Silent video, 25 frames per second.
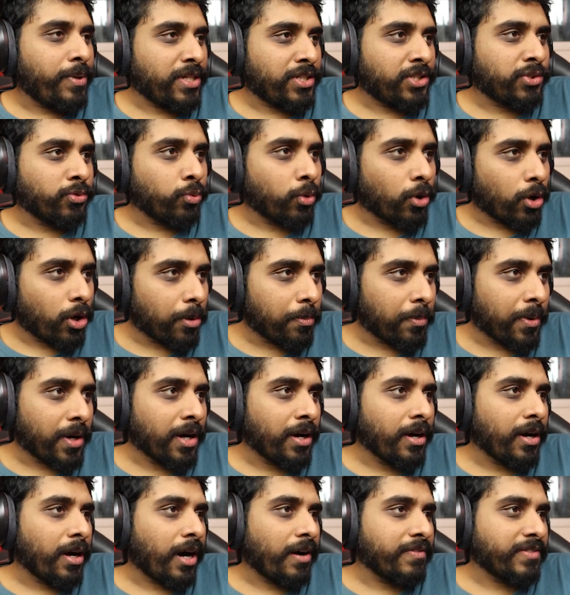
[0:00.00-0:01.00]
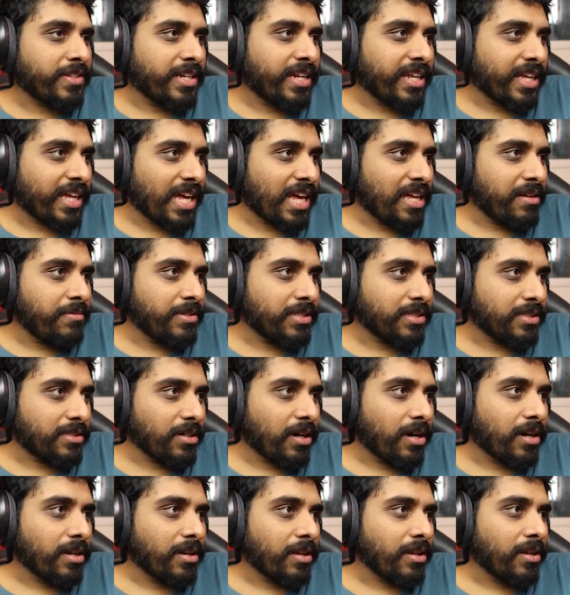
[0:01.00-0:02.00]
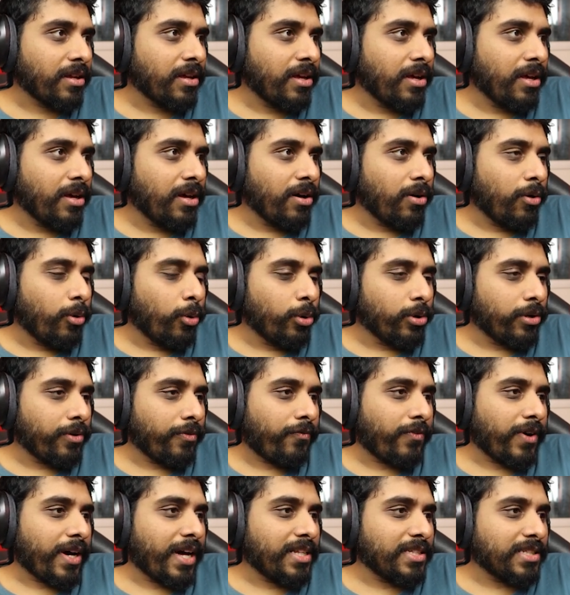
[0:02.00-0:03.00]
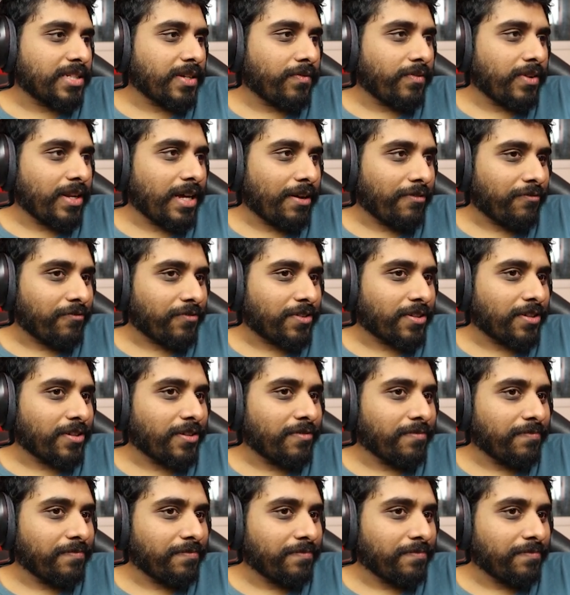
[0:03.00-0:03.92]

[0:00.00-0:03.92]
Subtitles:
pitch warmer after the game is done? All the fans have left.